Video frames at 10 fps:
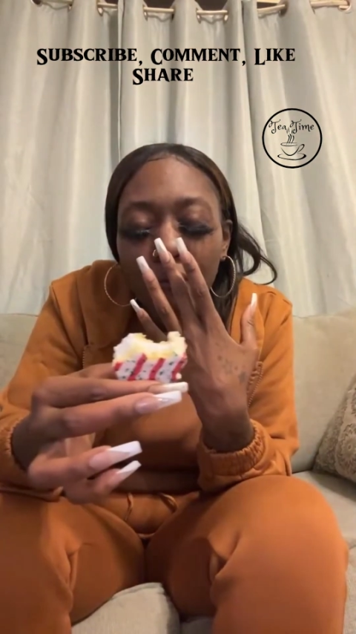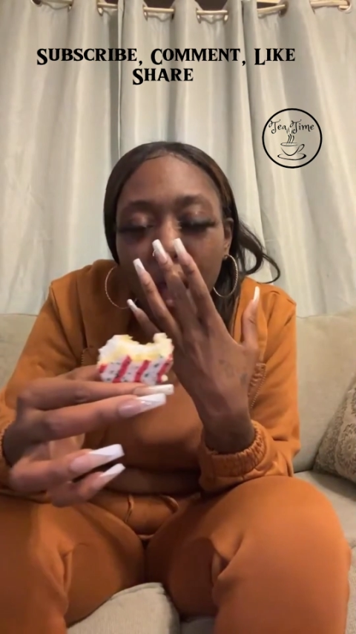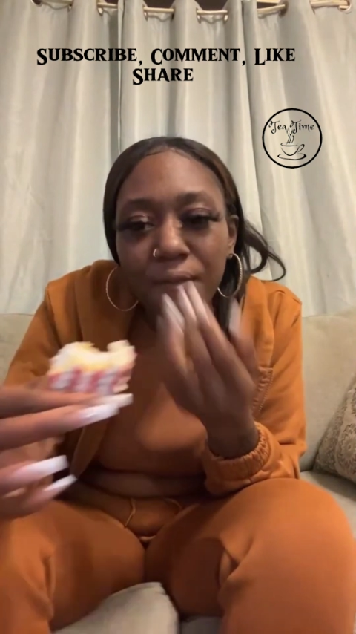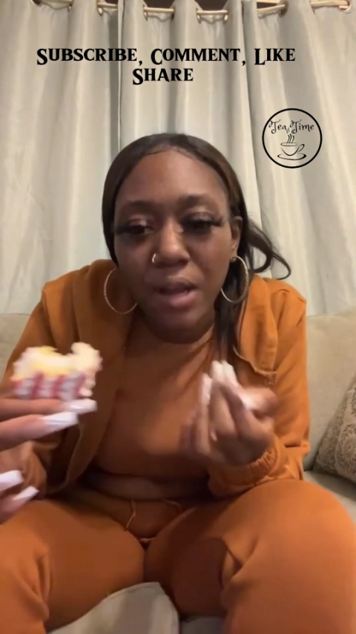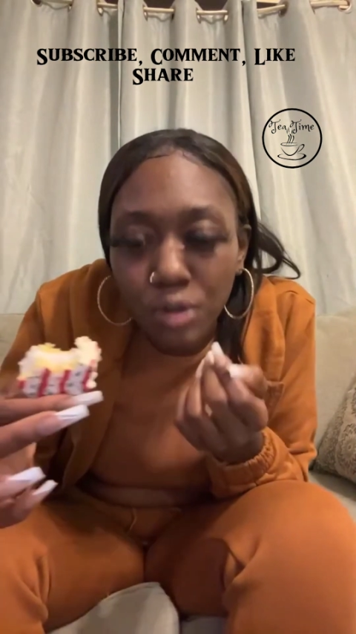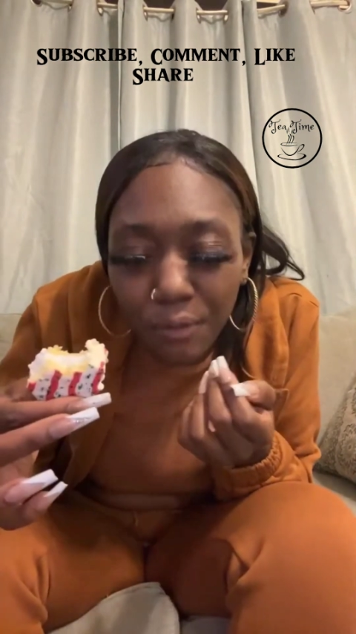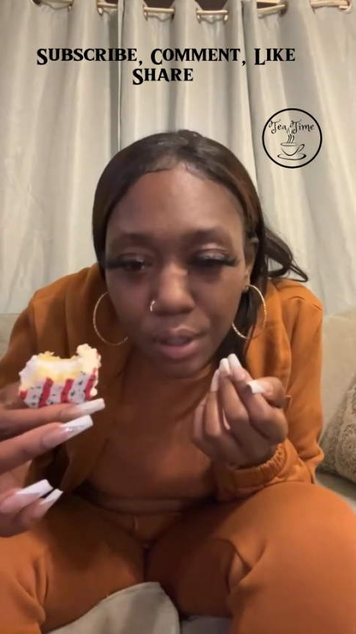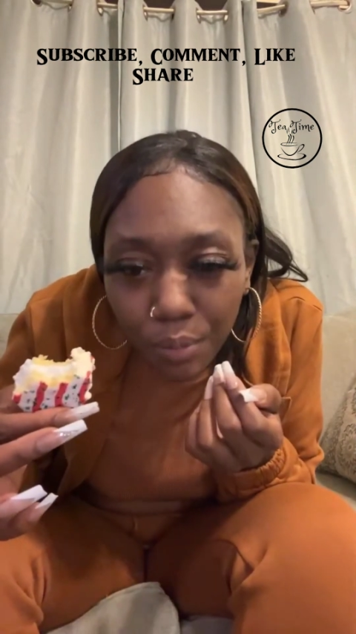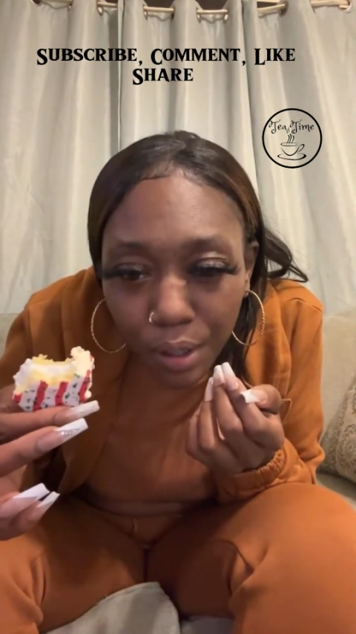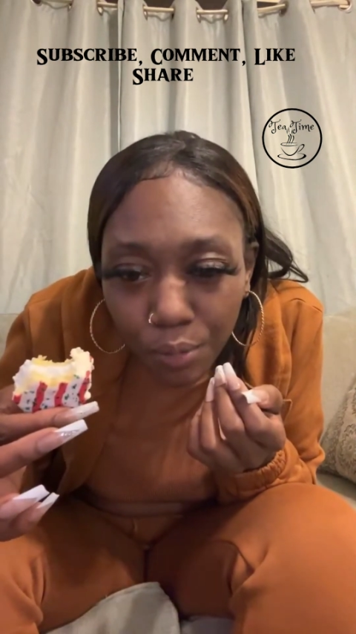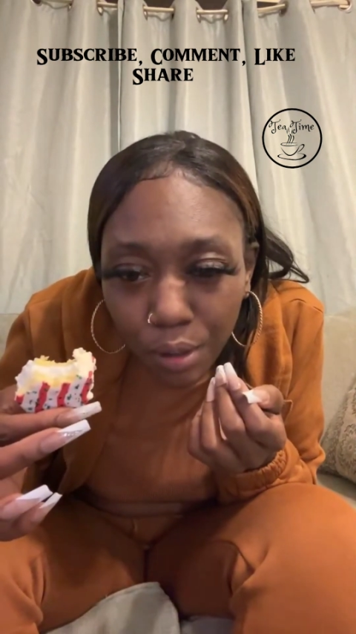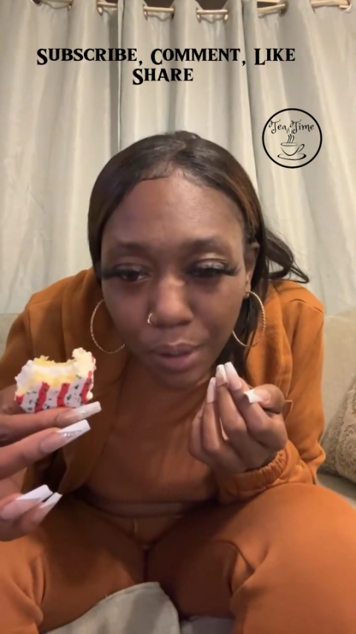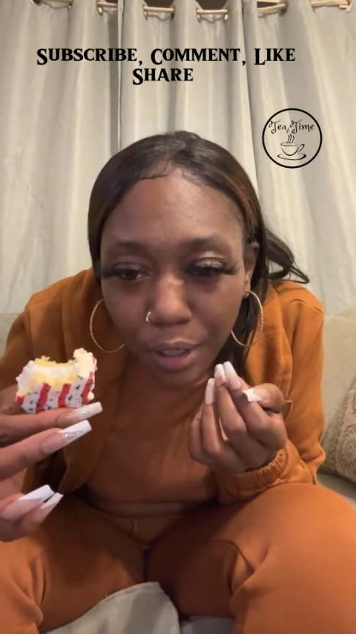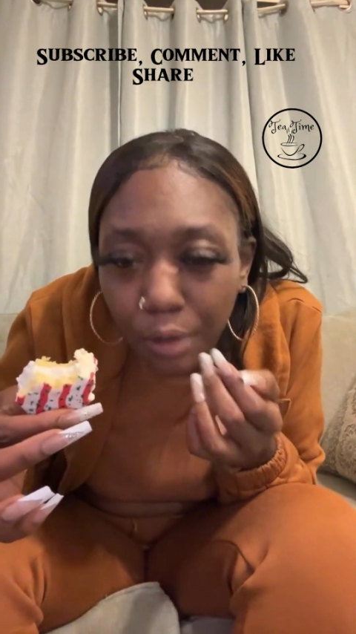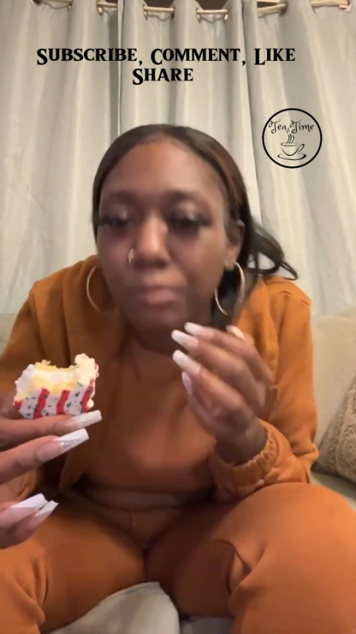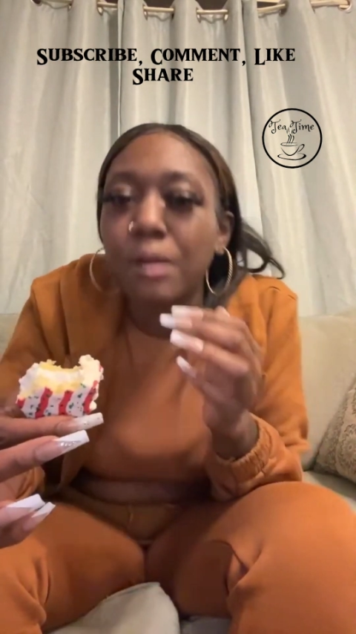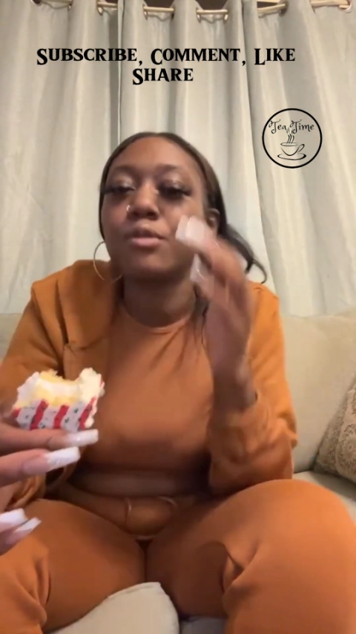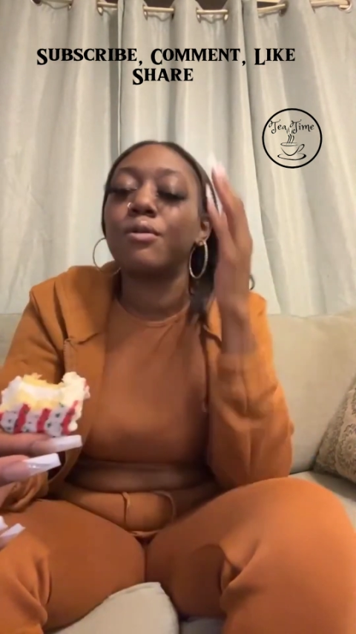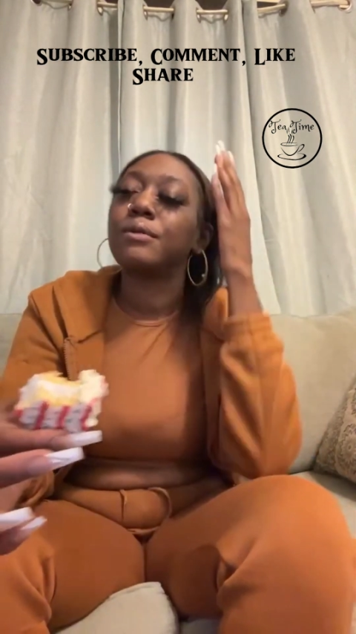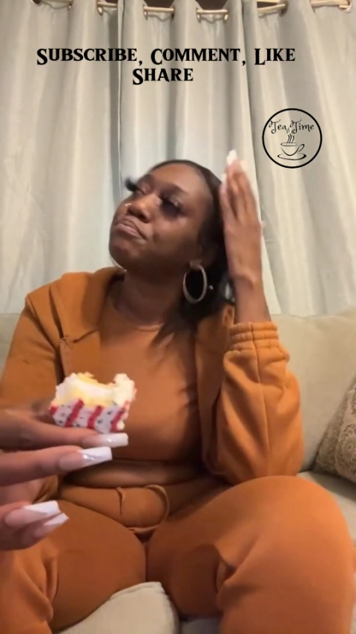If I could travel anywhere in the world right now, where would I be
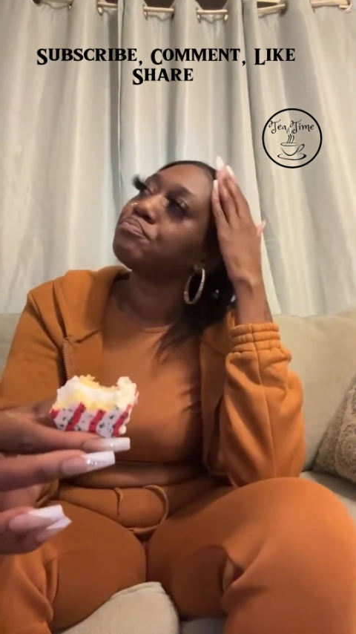going?